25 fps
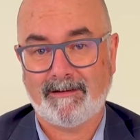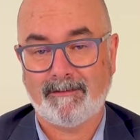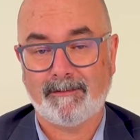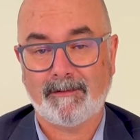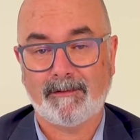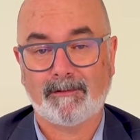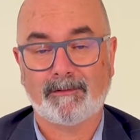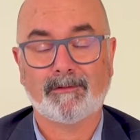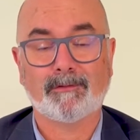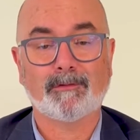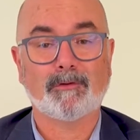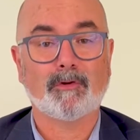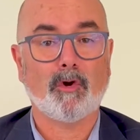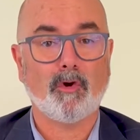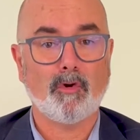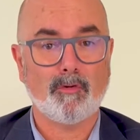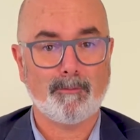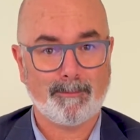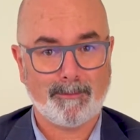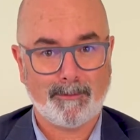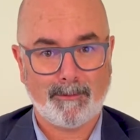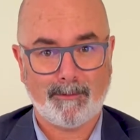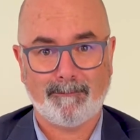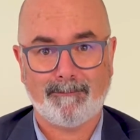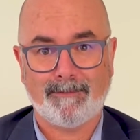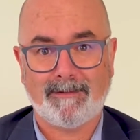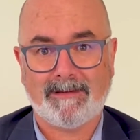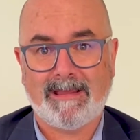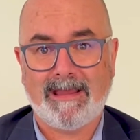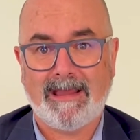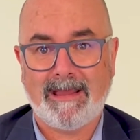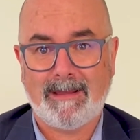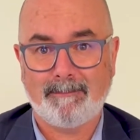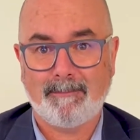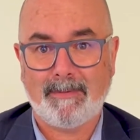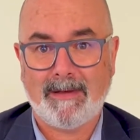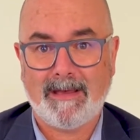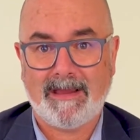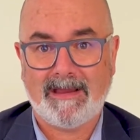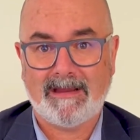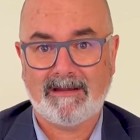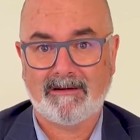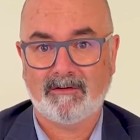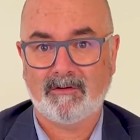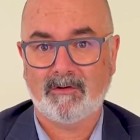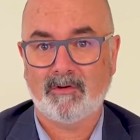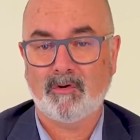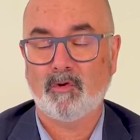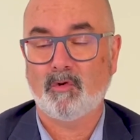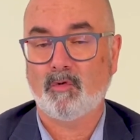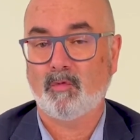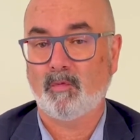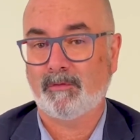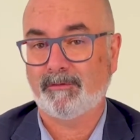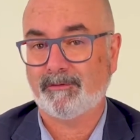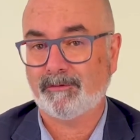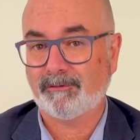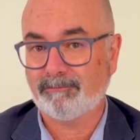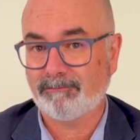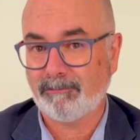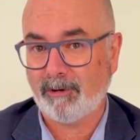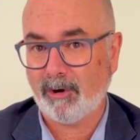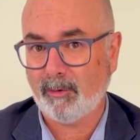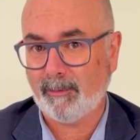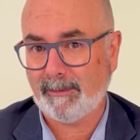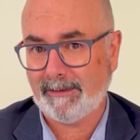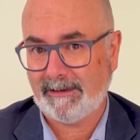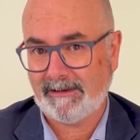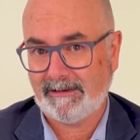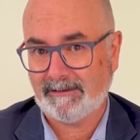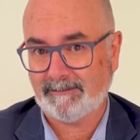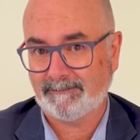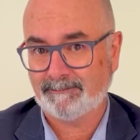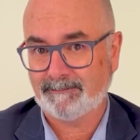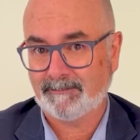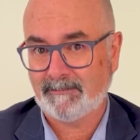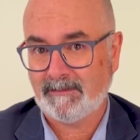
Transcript: The scope of the campaign was growing.